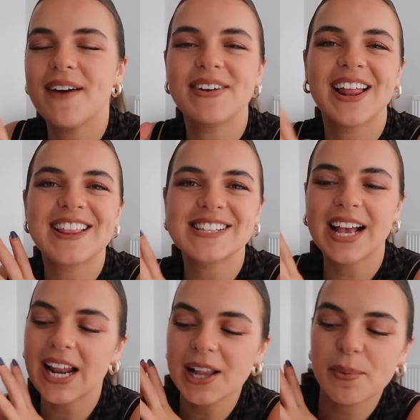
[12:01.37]
I feel like there's
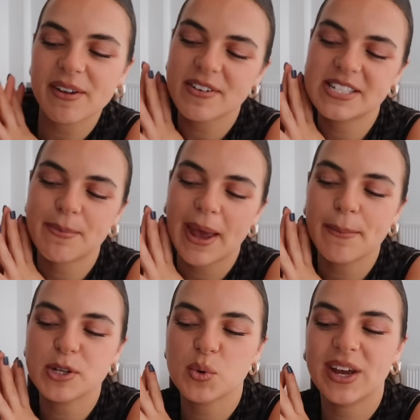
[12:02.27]
like a little bit of a debate
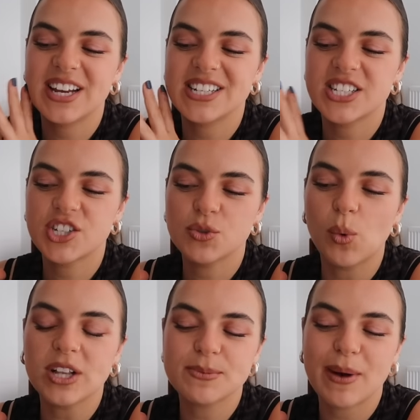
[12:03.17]
between
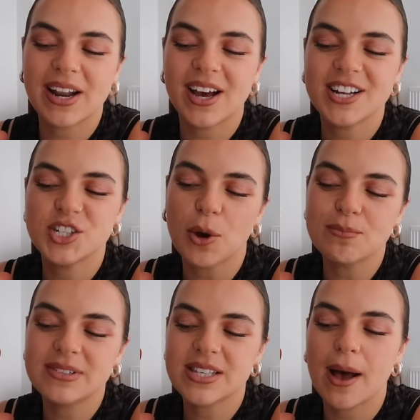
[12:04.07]
what's better,
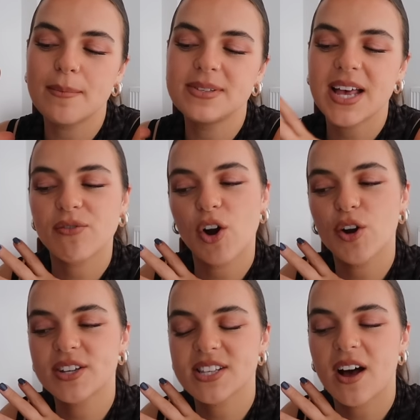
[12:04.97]
Dom Subs and
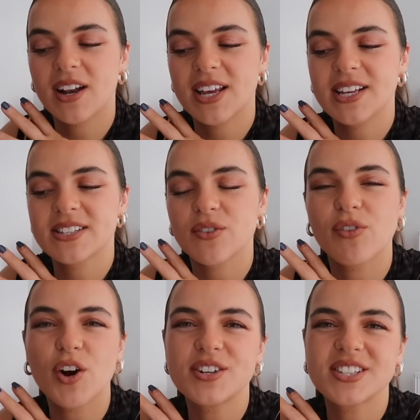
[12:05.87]
Rogue Sarnies.
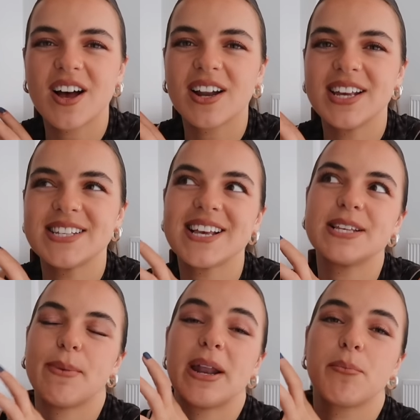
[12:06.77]
Rogue Sarnies
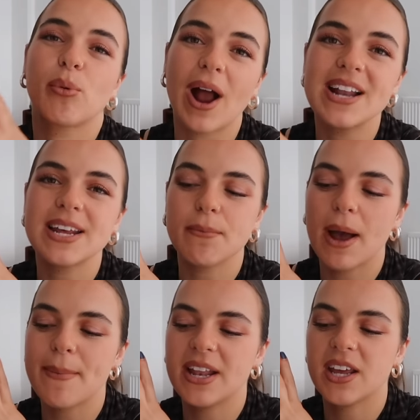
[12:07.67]
is better bread, in
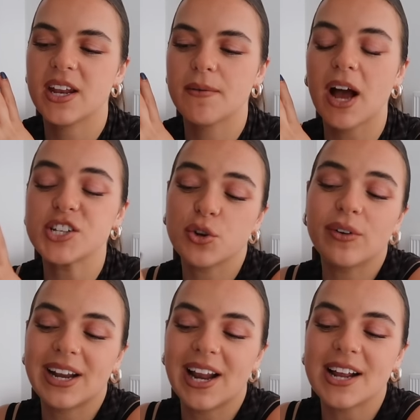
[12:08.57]
my opinion. I do
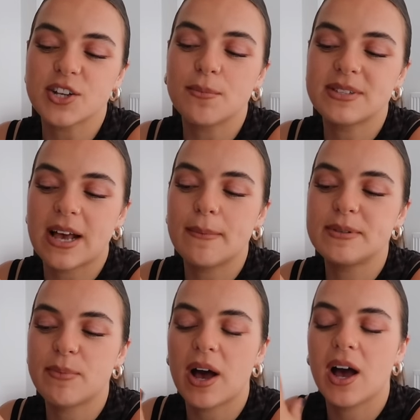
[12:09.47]
really like Dom
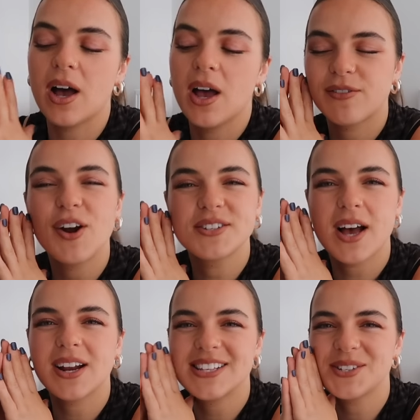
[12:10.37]
Subs, but Rogue
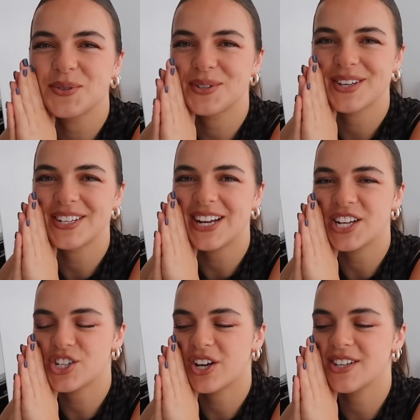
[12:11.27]
Sarnies is also
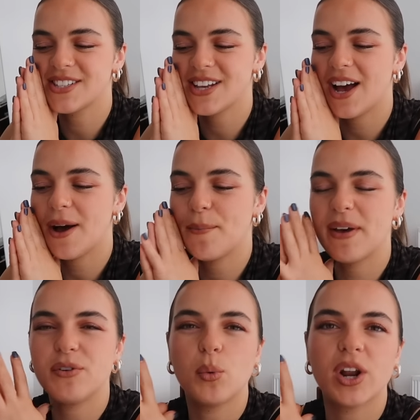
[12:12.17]
delicious. But
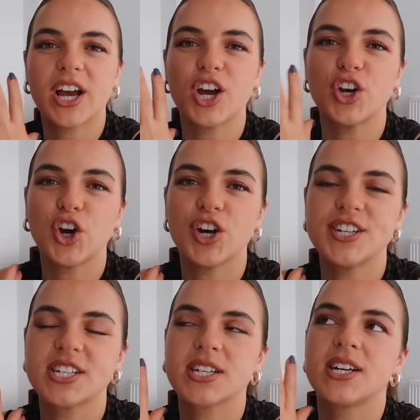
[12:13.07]
if you want like a good